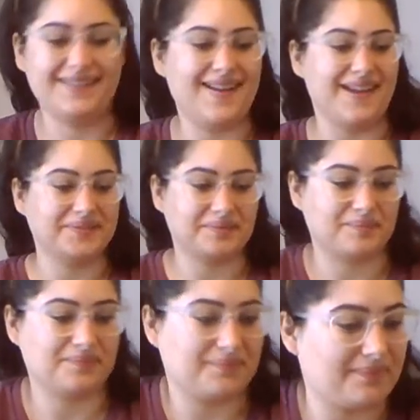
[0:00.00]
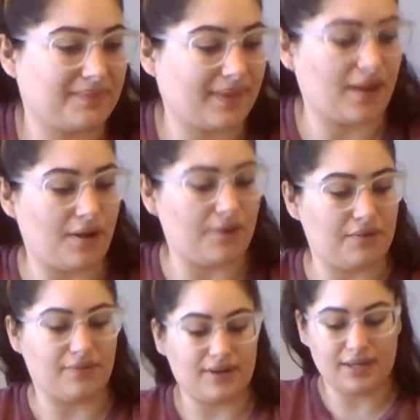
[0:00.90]
Okay. All
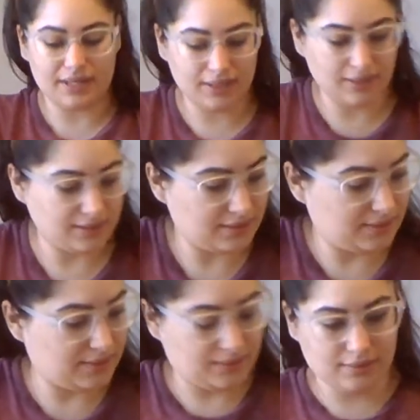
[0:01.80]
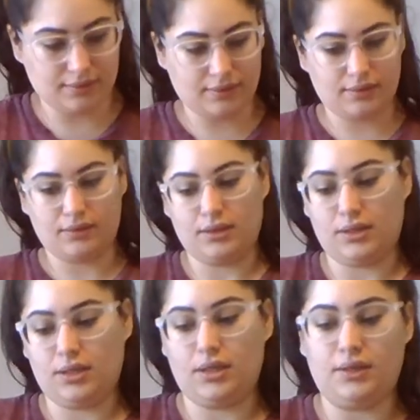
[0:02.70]
right.
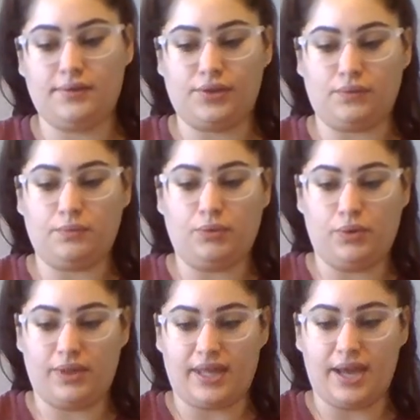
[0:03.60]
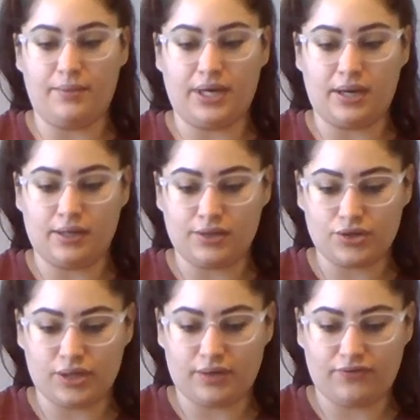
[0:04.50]
So we'll pour that
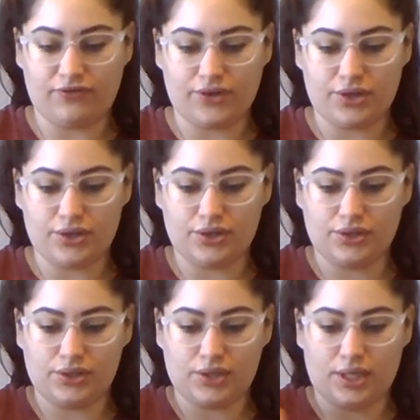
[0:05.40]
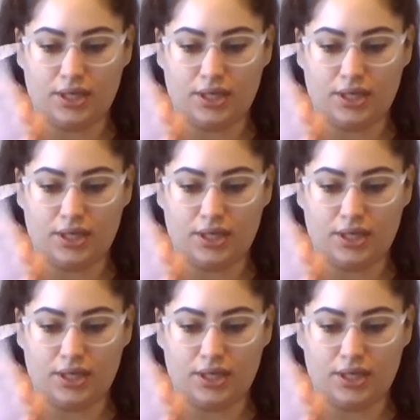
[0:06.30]
100 in first.